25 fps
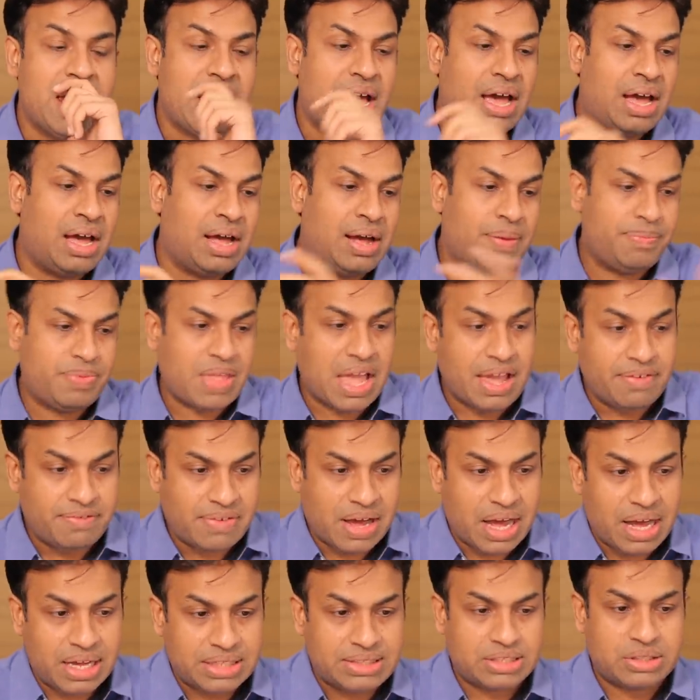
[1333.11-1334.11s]
I've
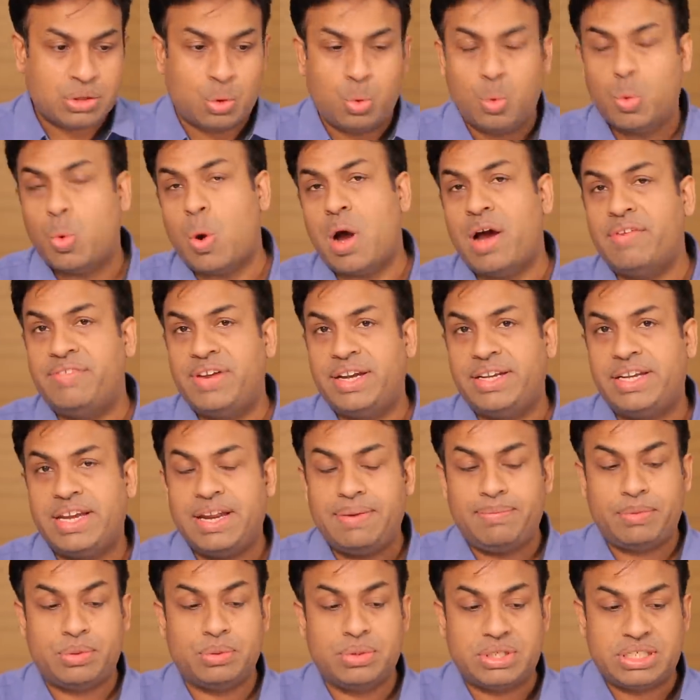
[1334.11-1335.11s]
asked the Huawei
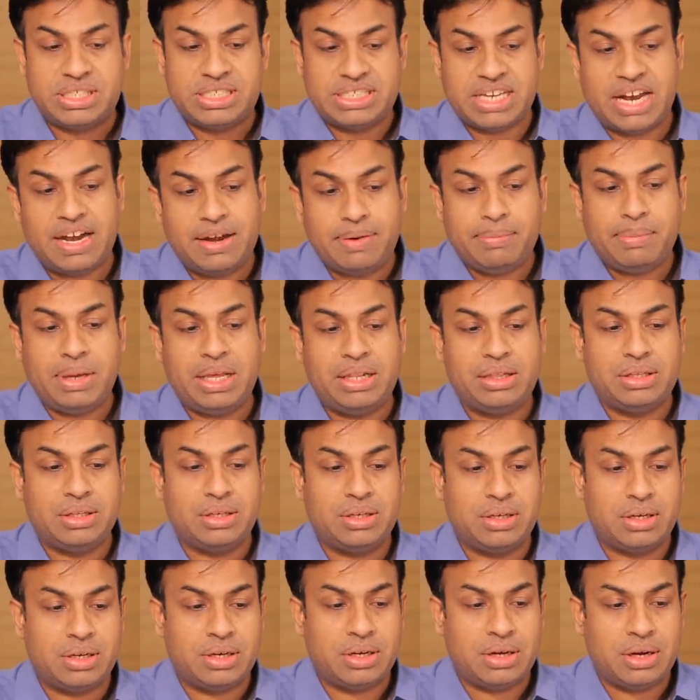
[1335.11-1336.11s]
team to send me
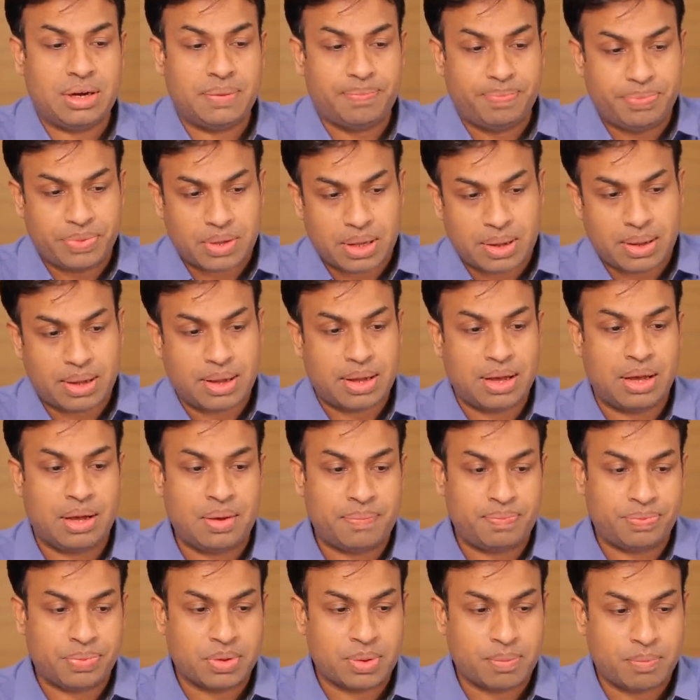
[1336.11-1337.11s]
the
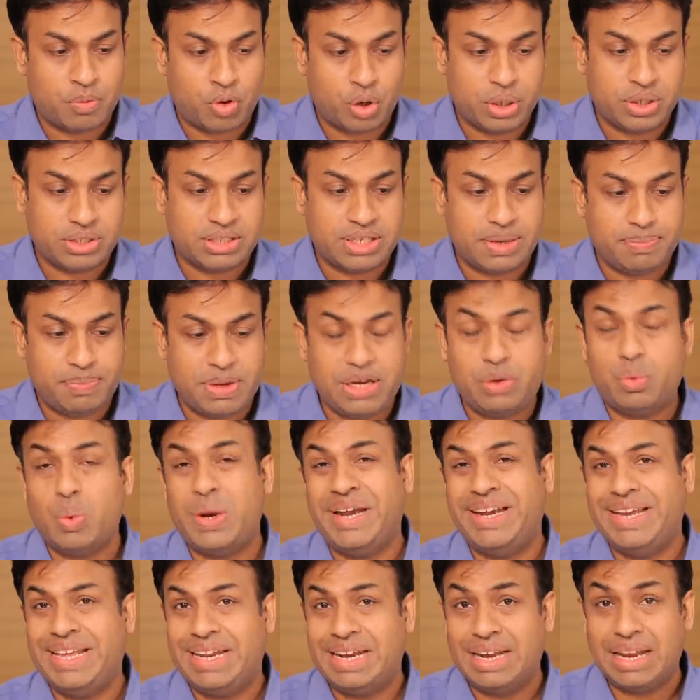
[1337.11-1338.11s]

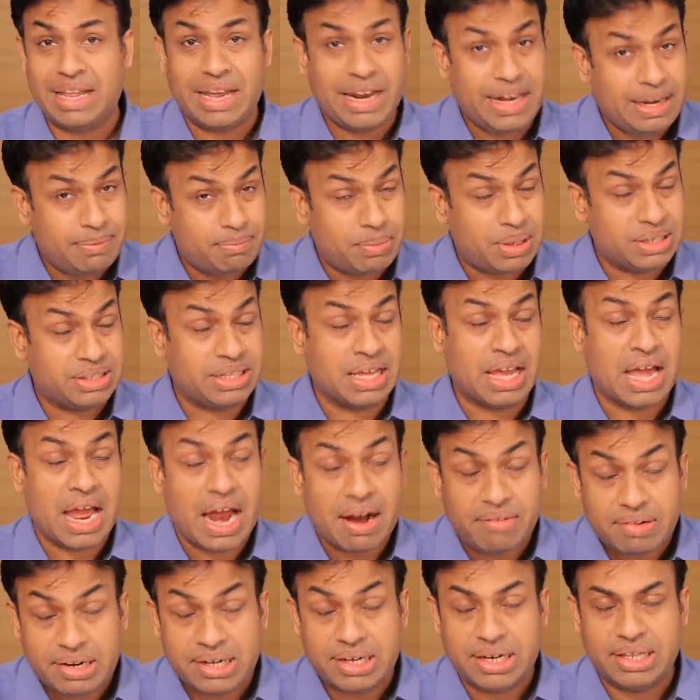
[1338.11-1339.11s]
P20 Lite, but they
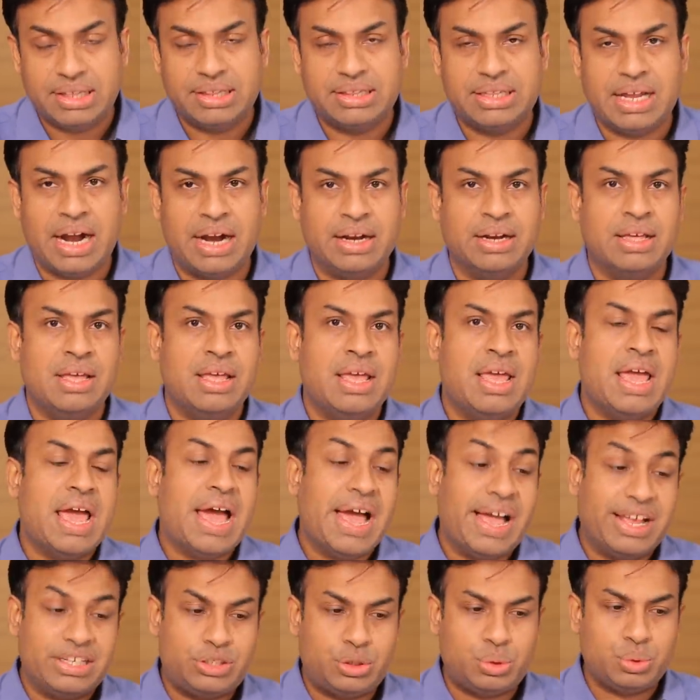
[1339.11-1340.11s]
haven't done that.
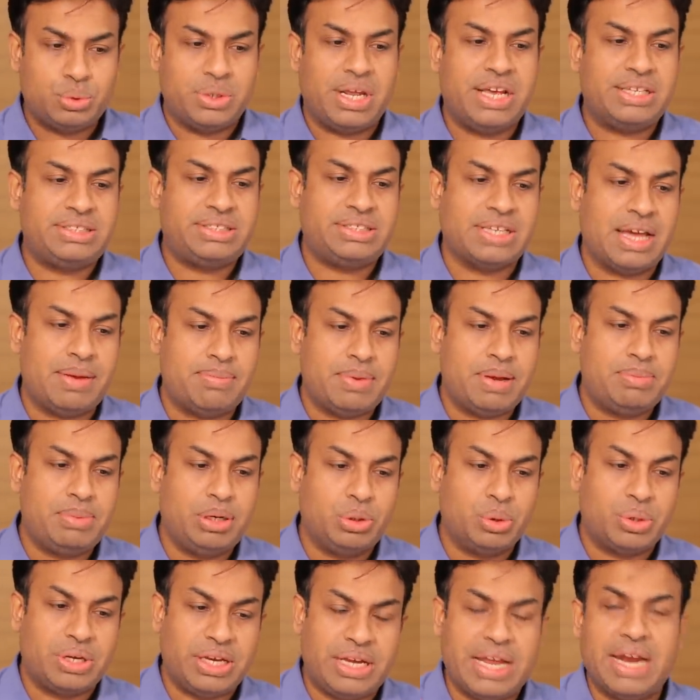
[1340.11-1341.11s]
As soon as I'm
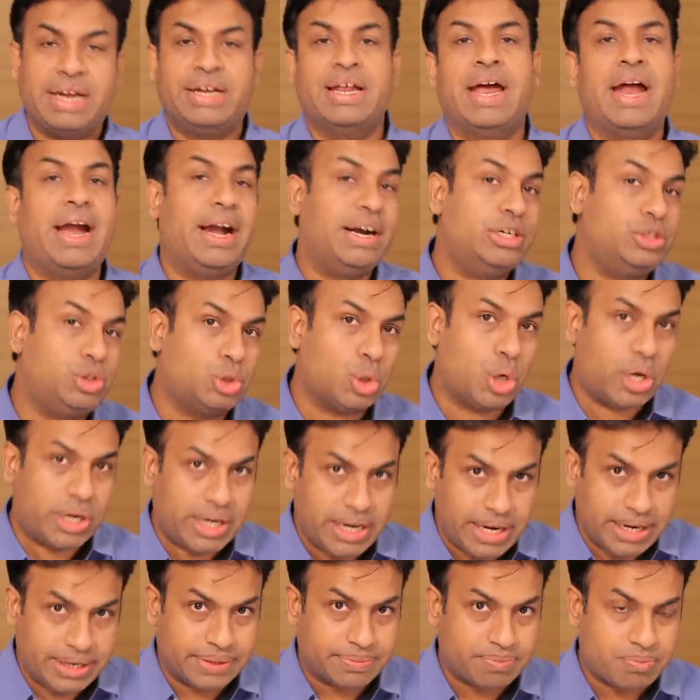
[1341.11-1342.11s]
able to get hands on
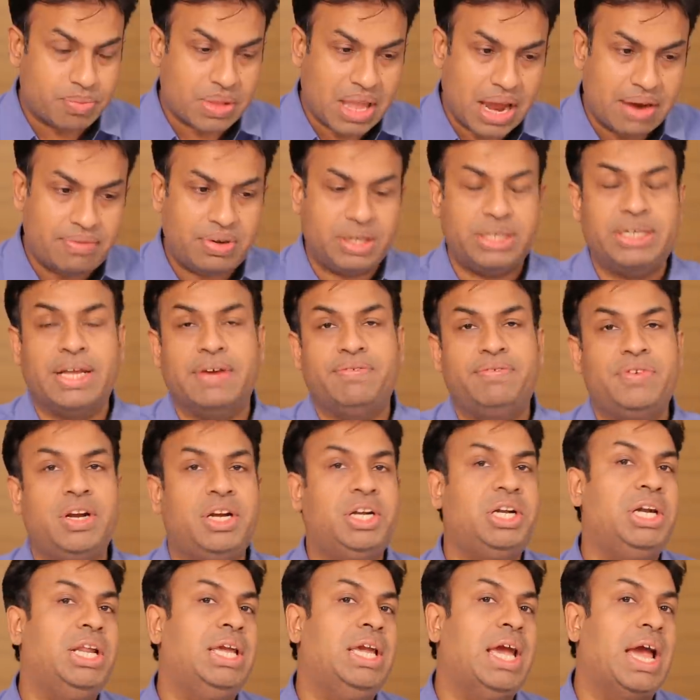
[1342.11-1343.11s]
it, I will
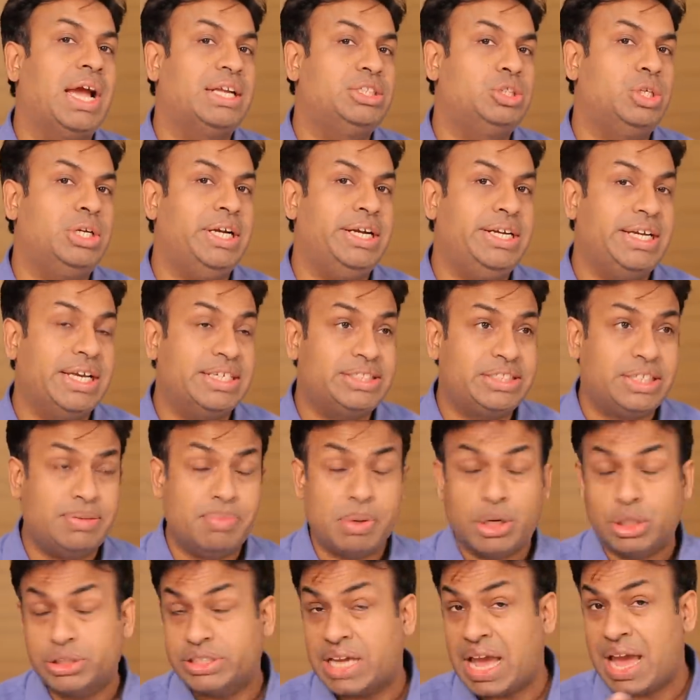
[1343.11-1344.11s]
definitely actually test it,
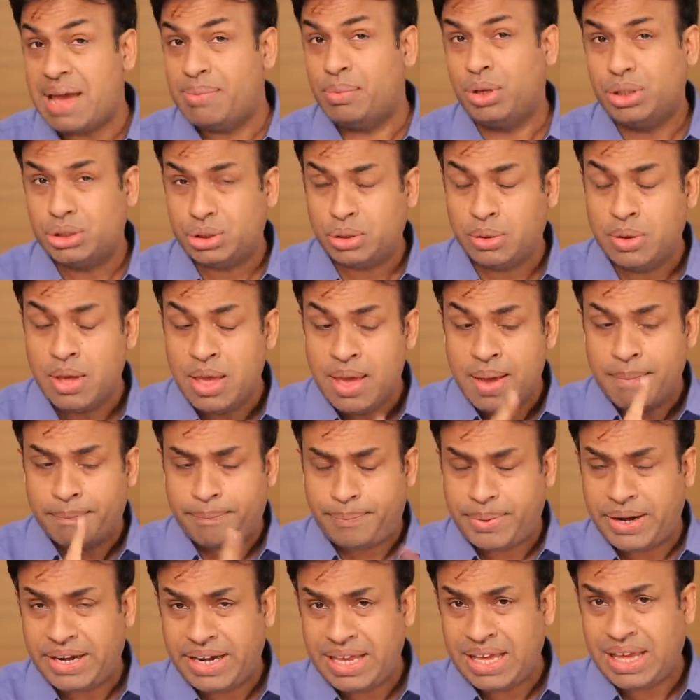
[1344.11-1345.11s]
because I'm also
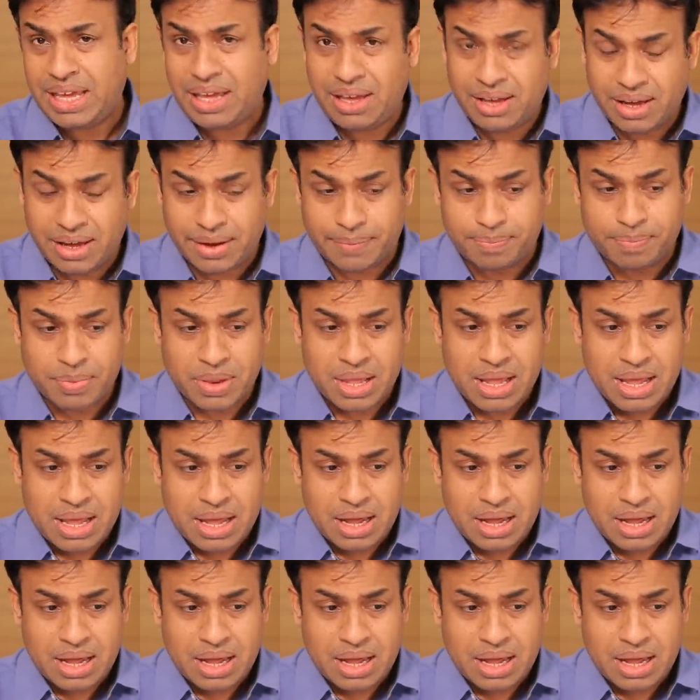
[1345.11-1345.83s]
pretty eager.